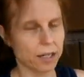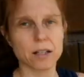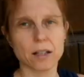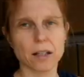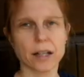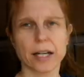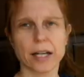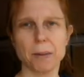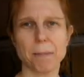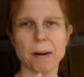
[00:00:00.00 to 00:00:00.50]

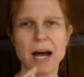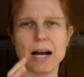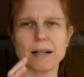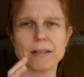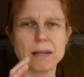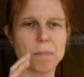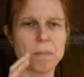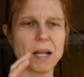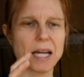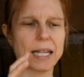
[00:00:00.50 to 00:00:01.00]
Like, it
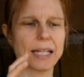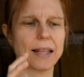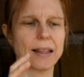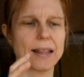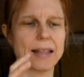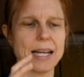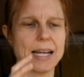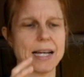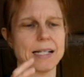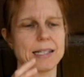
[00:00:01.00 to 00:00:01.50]
packs up like
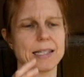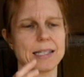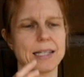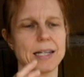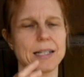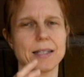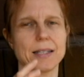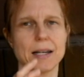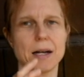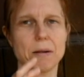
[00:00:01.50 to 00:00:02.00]
this.
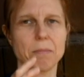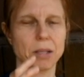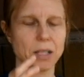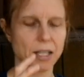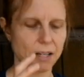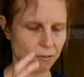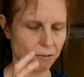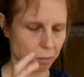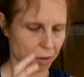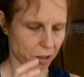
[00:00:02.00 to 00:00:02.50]
It's
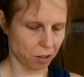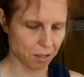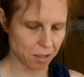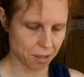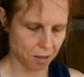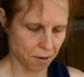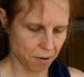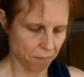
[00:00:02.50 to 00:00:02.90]
unbelievable,